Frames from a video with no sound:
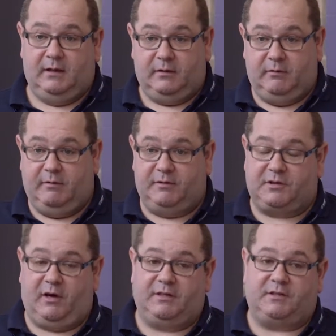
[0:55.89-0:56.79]
The
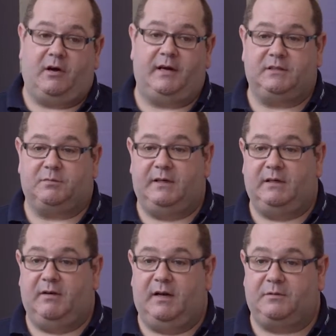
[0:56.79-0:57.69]
Riverside site has been
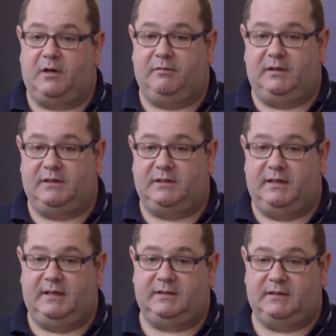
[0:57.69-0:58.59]
developed over these
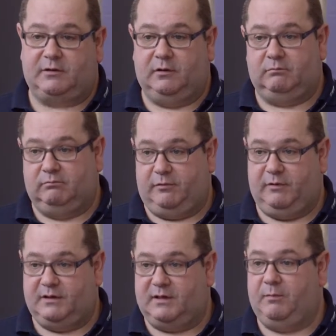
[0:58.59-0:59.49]
years. It's got
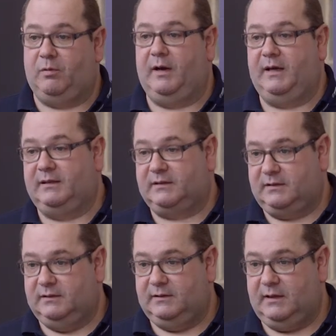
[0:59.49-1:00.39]
3
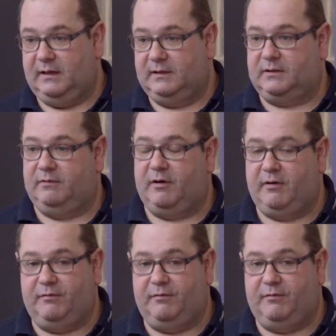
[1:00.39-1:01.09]
slipways and it's a very